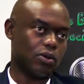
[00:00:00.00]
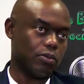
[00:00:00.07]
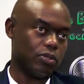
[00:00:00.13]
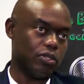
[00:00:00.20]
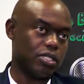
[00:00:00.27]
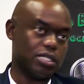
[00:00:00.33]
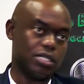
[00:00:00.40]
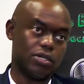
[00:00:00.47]

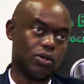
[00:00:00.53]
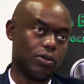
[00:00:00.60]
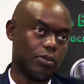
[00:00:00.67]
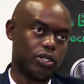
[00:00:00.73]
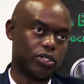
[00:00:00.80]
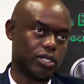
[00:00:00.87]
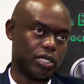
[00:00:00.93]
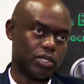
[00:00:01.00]
community,
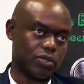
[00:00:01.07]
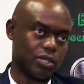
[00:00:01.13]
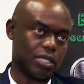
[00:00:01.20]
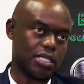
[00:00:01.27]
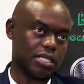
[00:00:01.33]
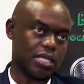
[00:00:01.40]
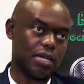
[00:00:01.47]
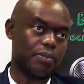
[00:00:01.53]
commercial, as
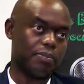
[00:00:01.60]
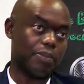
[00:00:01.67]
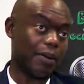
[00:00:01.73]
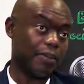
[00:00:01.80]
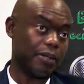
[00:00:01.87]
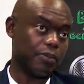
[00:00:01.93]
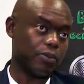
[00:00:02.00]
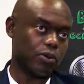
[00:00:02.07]
well as
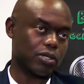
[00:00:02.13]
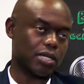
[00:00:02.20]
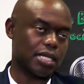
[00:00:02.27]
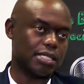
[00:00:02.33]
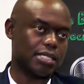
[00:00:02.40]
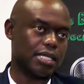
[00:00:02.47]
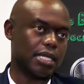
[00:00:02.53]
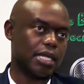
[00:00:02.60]
public
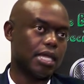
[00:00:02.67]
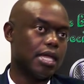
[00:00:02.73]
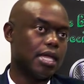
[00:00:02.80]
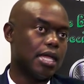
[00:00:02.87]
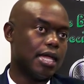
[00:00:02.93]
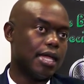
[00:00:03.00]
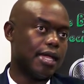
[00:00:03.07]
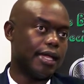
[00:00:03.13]
broadcasting.
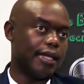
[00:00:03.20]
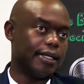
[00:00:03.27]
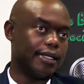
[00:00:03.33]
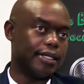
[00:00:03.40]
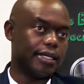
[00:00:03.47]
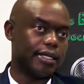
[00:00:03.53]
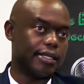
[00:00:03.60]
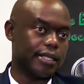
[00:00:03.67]

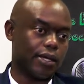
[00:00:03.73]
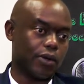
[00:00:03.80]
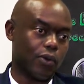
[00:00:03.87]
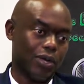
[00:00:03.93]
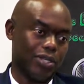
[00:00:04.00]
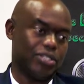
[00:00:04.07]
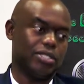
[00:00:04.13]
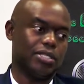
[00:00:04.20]
And the
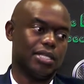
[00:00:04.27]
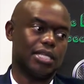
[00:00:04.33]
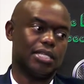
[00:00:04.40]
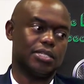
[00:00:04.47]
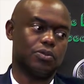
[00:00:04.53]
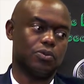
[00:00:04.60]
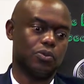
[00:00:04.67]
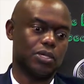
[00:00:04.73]
question
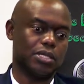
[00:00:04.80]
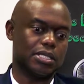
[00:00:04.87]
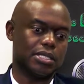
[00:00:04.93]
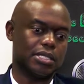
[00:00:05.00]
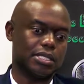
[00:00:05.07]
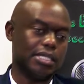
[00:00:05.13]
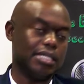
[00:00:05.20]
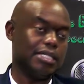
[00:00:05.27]
that
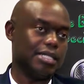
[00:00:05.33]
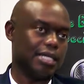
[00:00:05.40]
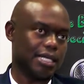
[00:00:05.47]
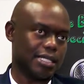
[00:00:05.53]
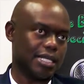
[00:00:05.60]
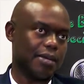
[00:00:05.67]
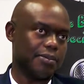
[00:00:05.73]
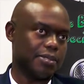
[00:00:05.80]
was eating
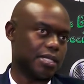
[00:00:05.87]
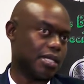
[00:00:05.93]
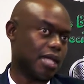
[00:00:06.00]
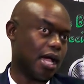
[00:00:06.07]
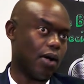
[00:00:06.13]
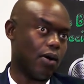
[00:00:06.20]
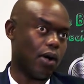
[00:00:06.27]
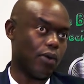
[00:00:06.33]
us up is that
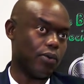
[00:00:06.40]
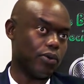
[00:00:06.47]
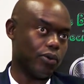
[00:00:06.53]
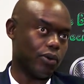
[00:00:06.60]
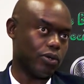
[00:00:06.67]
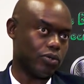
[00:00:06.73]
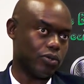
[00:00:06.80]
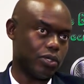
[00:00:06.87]
how are we
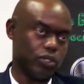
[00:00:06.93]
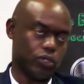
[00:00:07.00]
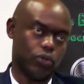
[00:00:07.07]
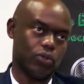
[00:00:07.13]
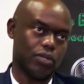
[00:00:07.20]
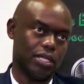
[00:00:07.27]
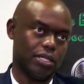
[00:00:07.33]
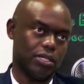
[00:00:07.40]
going to
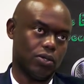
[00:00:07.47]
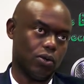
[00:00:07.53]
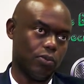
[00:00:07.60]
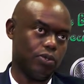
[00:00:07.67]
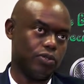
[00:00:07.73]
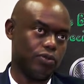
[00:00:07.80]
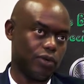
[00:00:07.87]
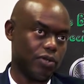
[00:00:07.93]
ensure that
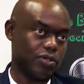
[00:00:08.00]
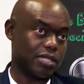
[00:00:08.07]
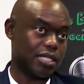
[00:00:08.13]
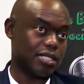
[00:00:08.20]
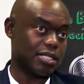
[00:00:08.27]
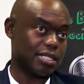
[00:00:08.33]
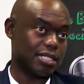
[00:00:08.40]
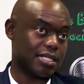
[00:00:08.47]
community radio
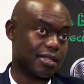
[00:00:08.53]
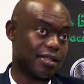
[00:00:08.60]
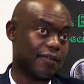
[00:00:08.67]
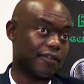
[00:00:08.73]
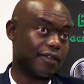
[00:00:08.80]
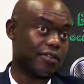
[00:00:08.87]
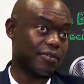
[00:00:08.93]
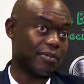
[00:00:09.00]
stations in South
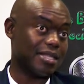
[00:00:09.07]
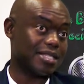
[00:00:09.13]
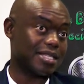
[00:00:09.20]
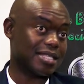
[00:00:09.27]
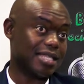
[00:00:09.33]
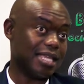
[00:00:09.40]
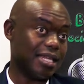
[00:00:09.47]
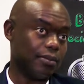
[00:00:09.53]
Africa remain
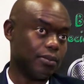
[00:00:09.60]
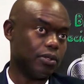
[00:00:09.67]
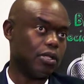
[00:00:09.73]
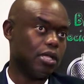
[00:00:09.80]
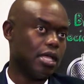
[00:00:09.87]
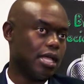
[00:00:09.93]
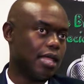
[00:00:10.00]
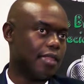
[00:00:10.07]
sustainable?
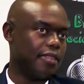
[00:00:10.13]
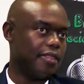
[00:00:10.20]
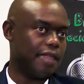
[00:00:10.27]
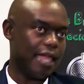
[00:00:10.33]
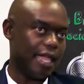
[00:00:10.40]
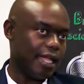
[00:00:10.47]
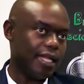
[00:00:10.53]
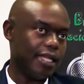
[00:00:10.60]

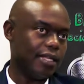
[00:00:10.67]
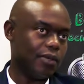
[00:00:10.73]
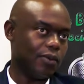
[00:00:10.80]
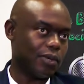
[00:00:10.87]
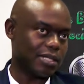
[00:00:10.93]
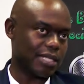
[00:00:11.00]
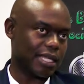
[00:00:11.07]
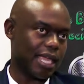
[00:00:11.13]
Therein
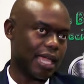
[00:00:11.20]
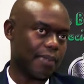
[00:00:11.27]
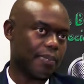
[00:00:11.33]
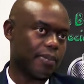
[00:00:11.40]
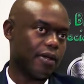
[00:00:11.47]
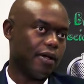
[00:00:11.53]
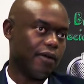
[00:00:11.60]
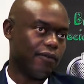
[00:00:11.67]
was a gap
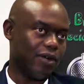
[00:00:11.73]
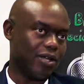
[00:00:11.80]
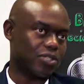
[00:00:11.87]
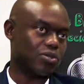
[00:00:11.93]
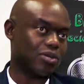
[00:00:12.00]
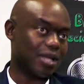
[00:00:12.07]
for us to